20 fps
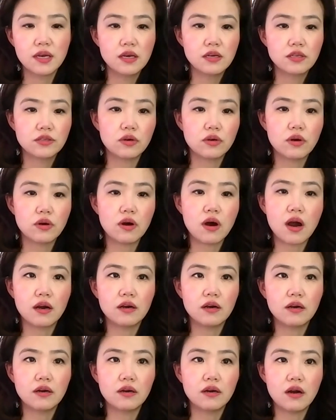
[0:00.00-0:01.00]
So
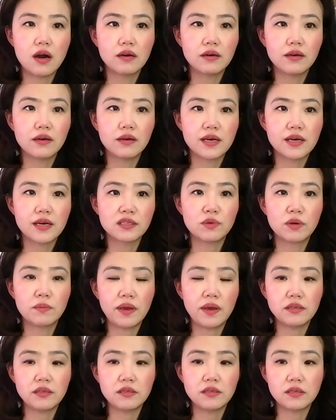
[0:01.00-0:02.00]
our customer
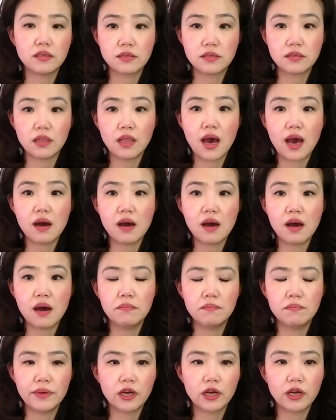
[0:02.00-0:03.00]
base is a lot
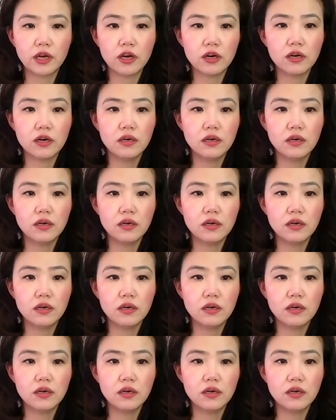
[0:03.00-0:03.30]
bigger.